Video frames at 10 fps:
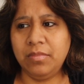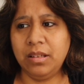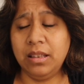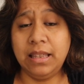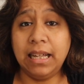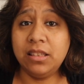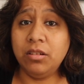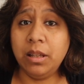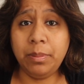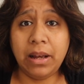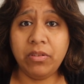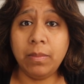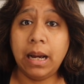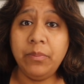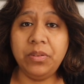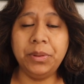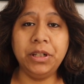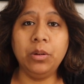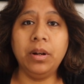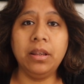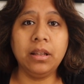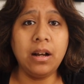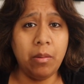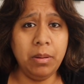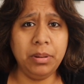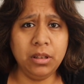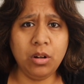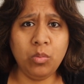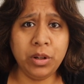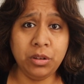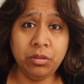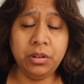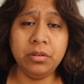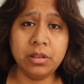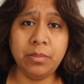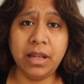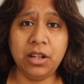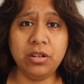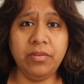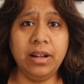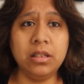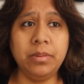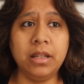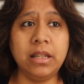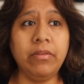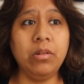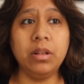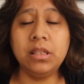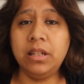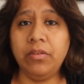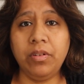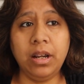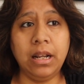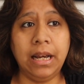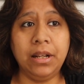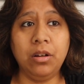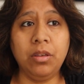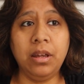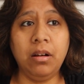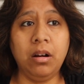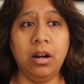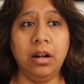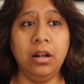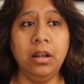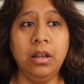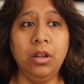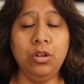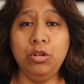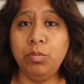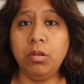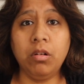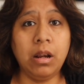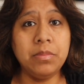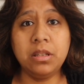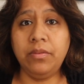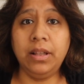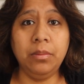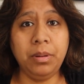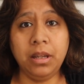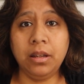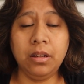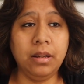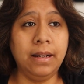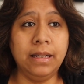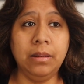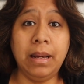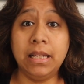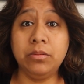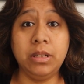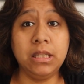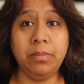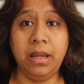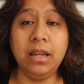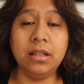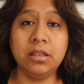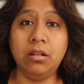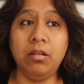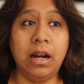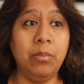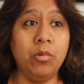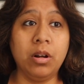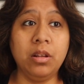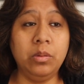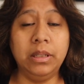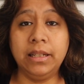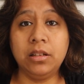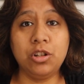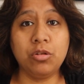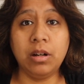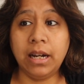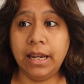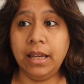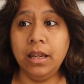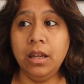that's the only platform I'm familiar with. Comment below what you use to manage your files, because everyone's different. I know there are new programs developing as we speak, so I'm more than willing to try